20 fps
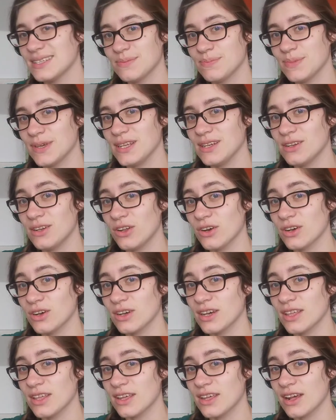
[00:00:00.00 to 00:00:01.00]
it's been
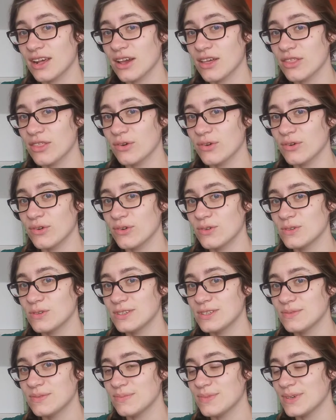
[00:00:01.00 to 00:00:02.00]
longer than I thought,
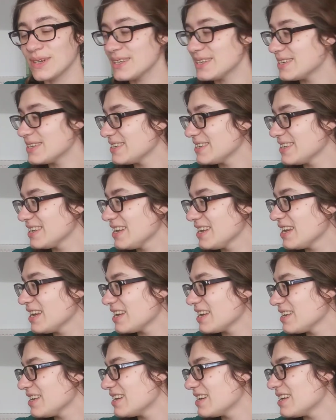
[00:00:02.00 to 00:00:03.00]
but yeah,
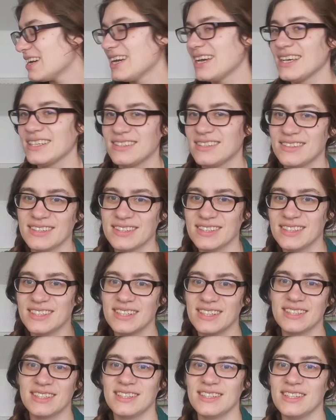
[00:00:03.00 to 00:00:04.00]

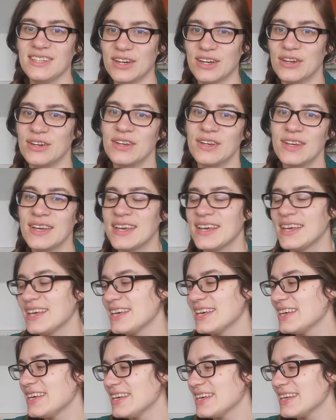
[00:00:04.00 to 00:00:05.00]

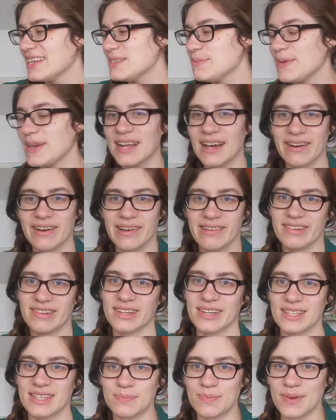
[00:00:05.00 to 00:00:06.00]
it's been however
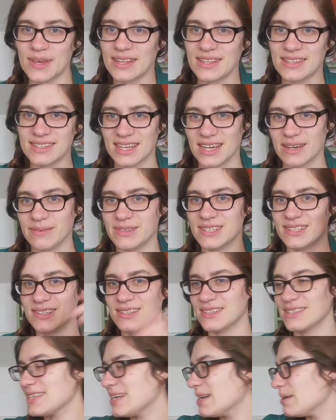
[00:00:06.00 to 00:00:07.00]
long it's been, time is a
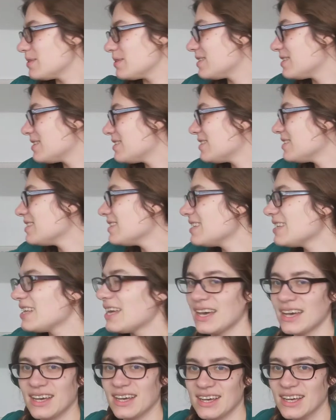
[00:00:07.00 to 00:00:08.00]
concept.
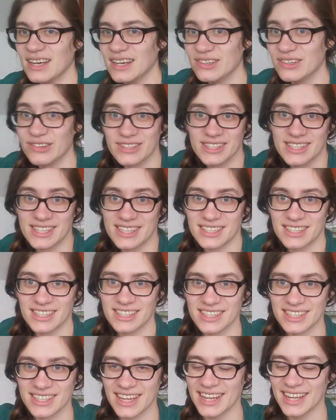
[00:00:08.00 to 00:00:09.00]
Cross
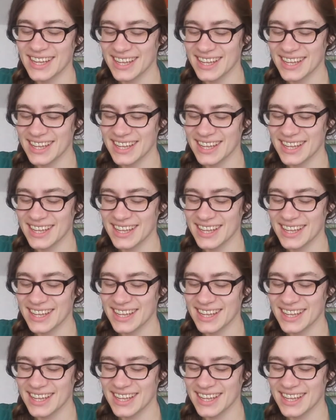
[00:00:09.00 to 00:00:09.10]
stitch.